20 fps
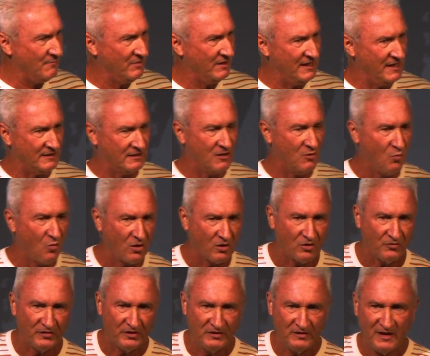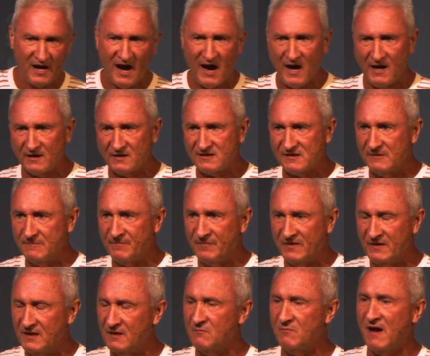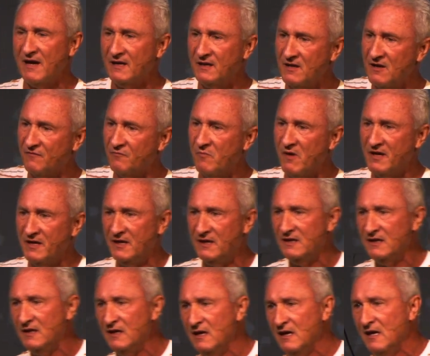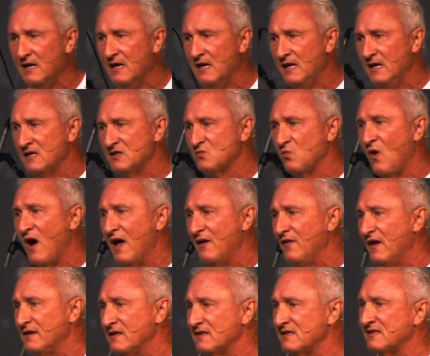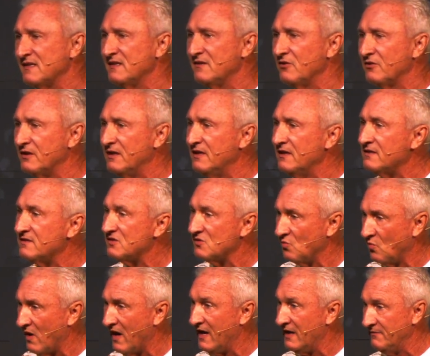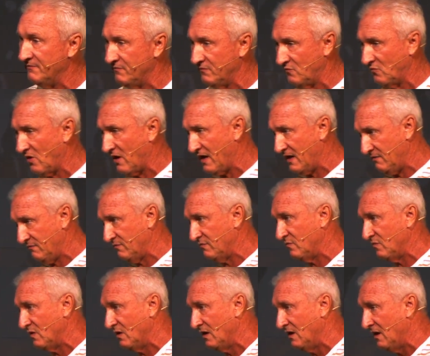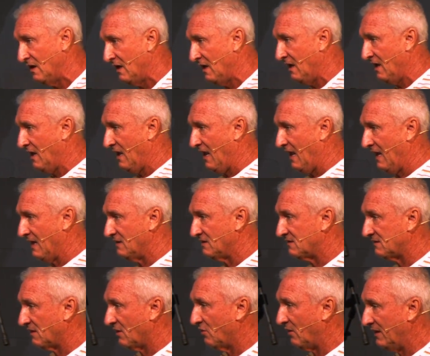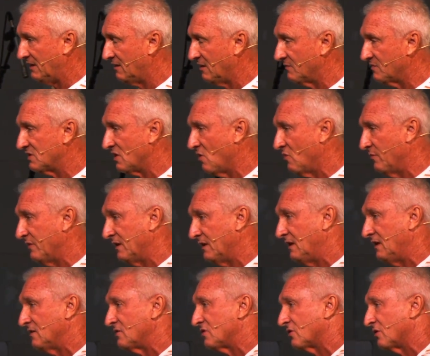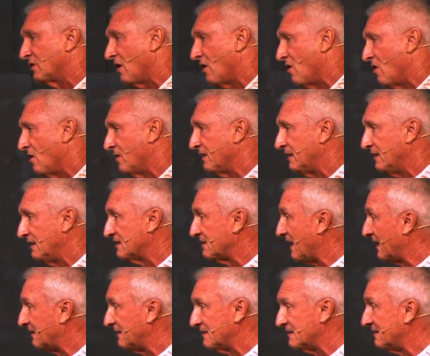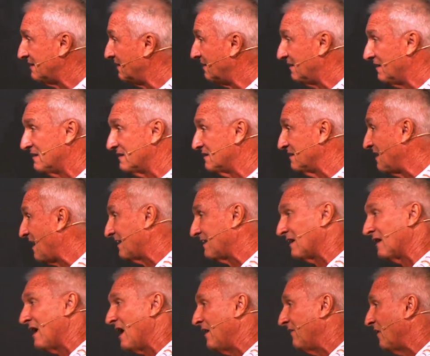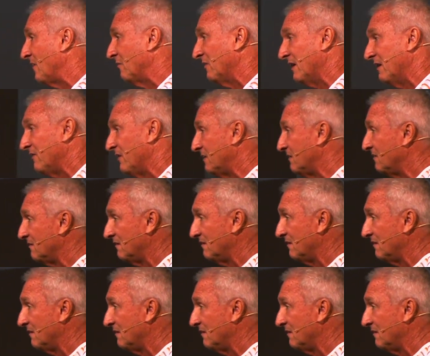But he had to go work on the docks and didn't make enough money. And his wife had to send her kids away, right? And so he comes home and the kids are gone and he's like, this is not the life I'm living.